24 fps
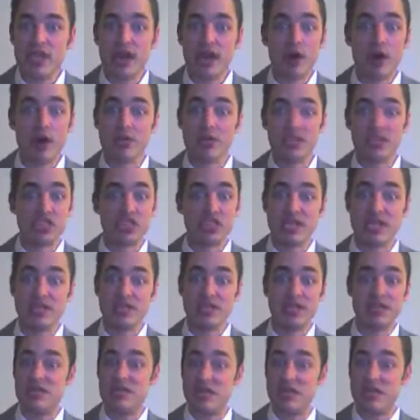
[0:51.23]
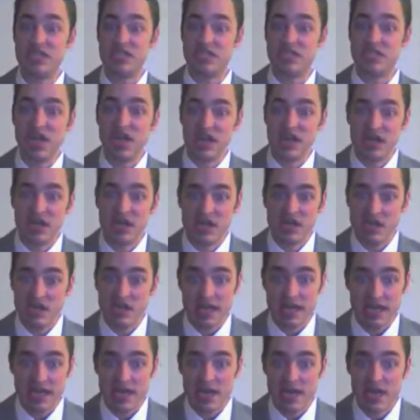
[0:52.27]
All of a sudden, he's
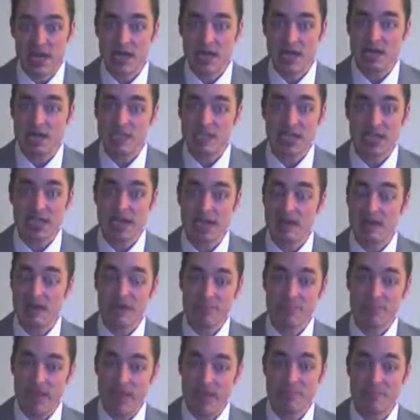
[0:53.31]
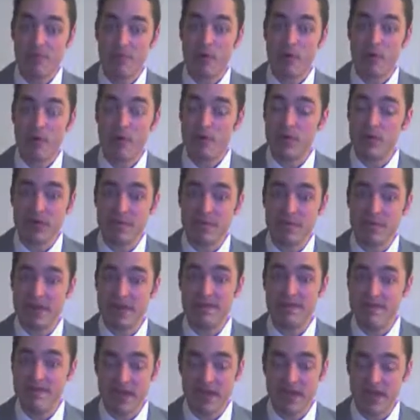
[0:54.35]
like scaring people. He may
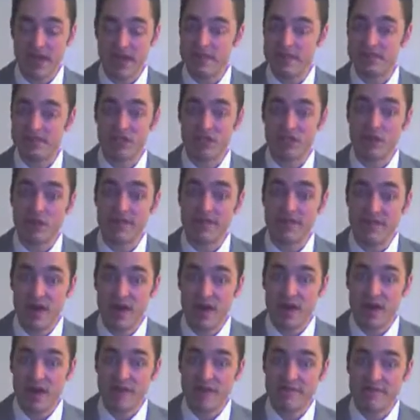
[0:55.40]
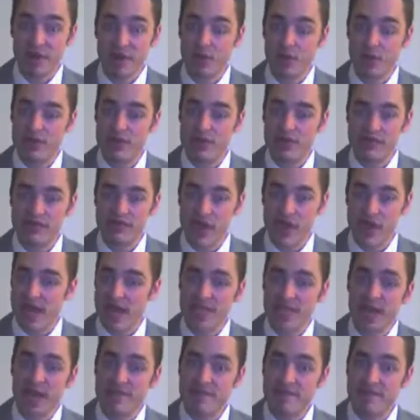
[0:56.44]
find himself
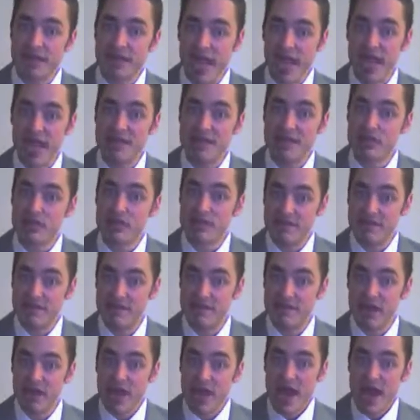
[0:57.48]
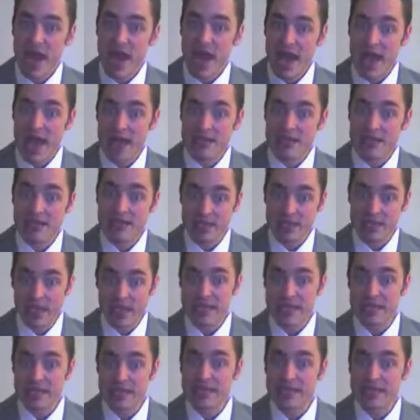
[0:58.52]
flying off the handle and
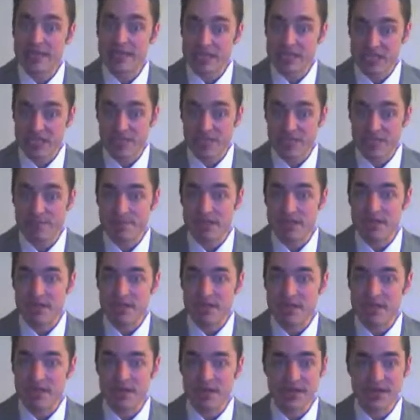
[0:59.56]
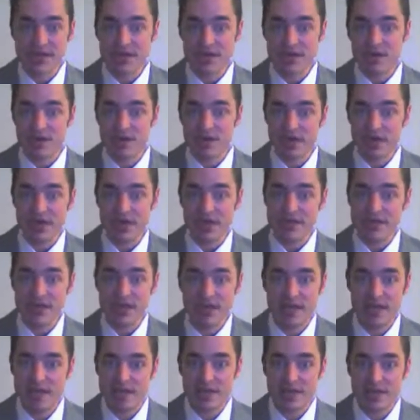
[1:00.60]
getting into something, that
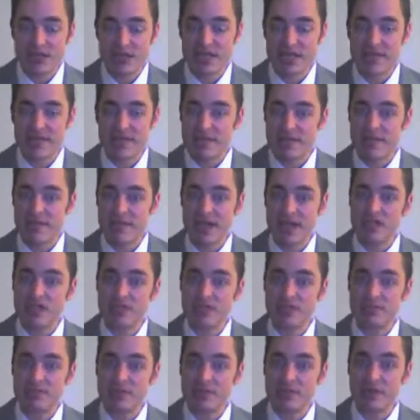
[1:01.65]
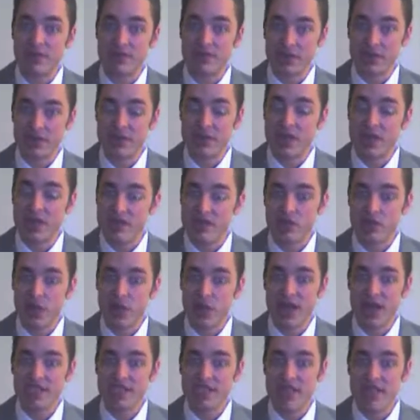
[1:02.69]
he would never imagine himself doing
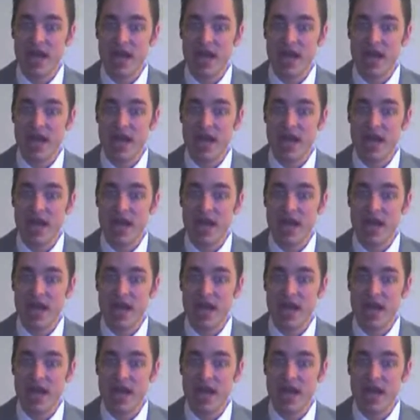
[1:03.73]
otherwise.